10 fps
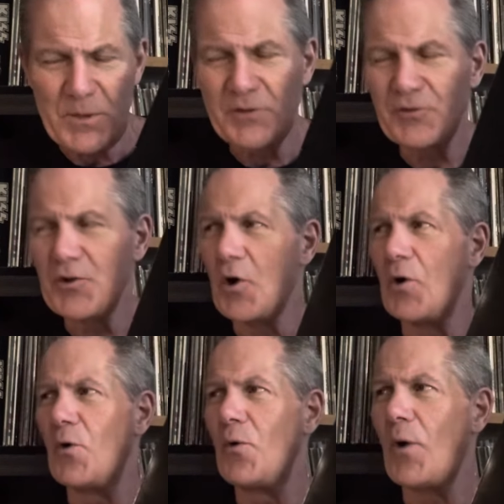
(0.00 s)

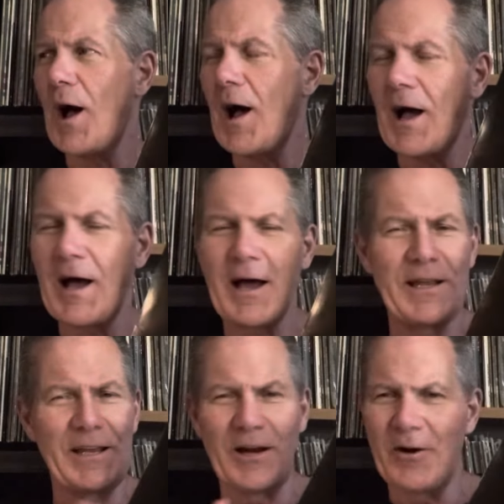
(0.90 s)
So, I,
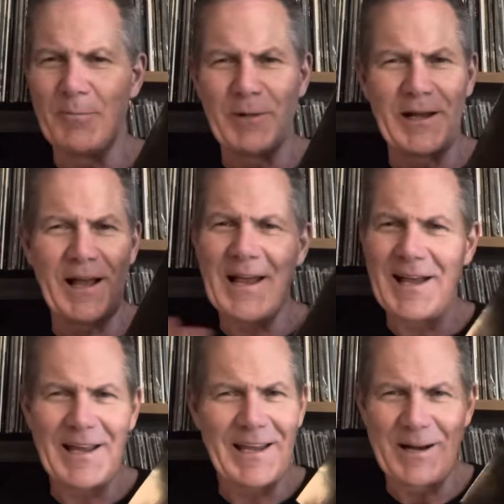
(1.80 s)
you know, I'm like, I,
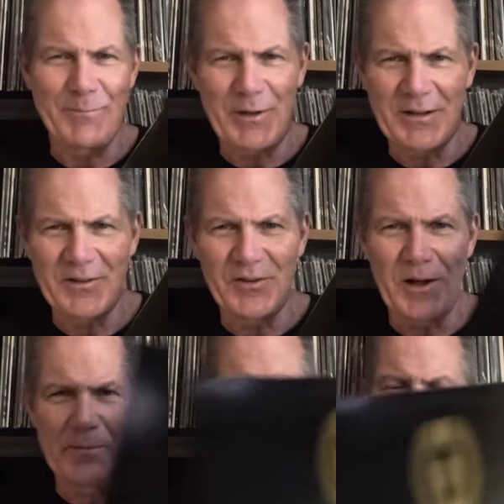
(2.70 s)
I got to pick this
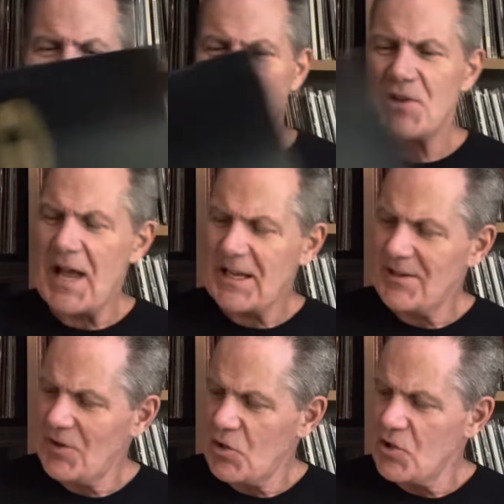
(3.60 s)
up. The
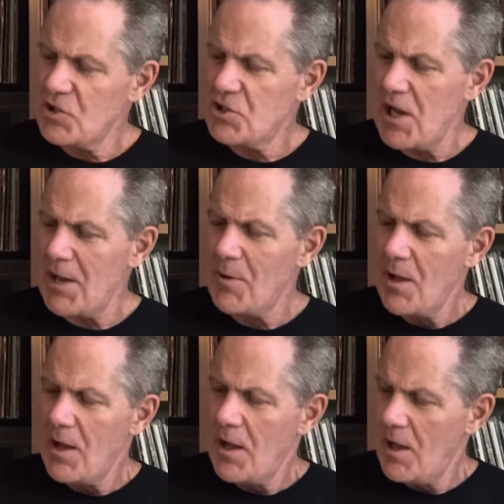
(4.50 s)
jacket's in good shape.
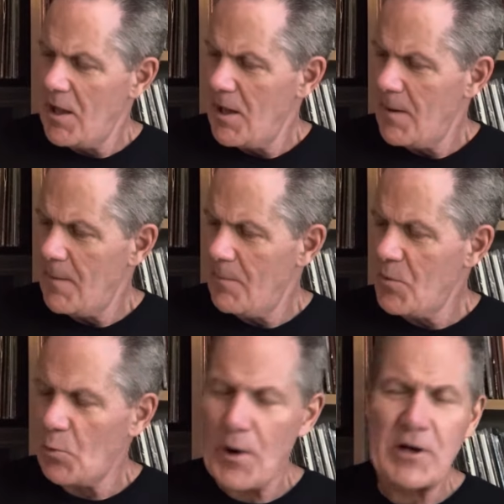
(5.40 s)
Uh,
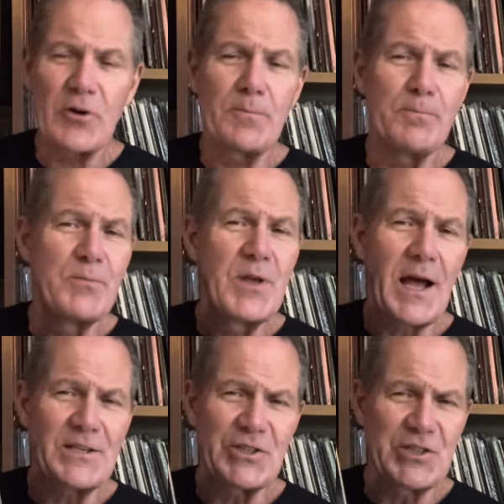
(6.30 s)
the record,
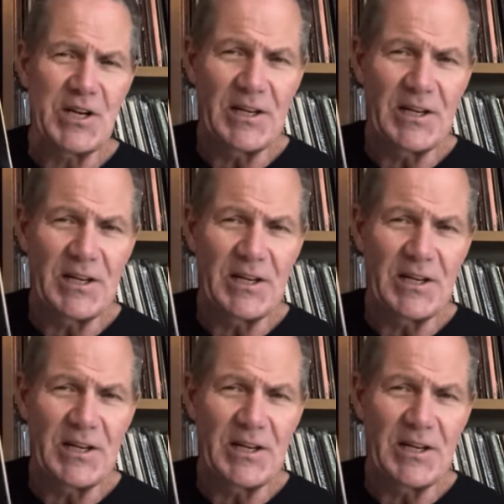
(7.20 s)
I just need